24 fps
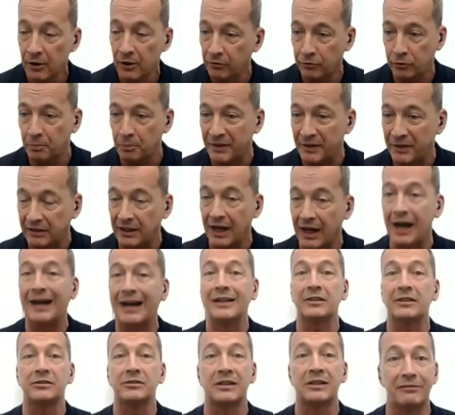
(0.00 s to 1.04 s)
to be at the
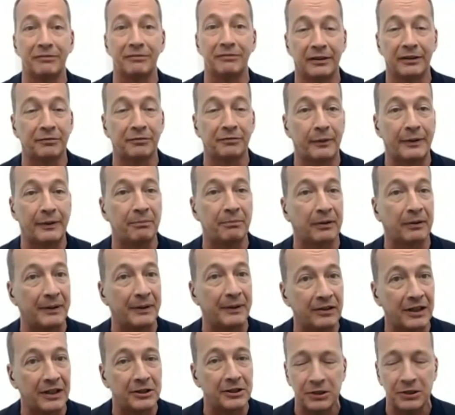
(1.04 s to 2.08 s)
highest level of your
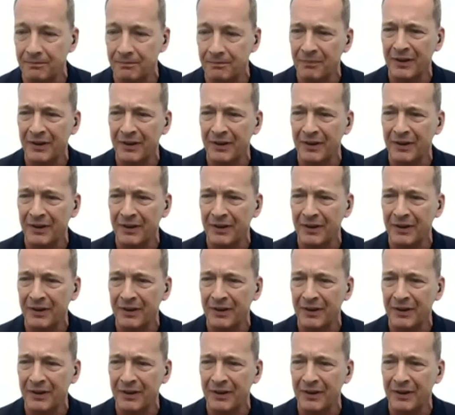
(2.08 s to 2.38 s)
implementation.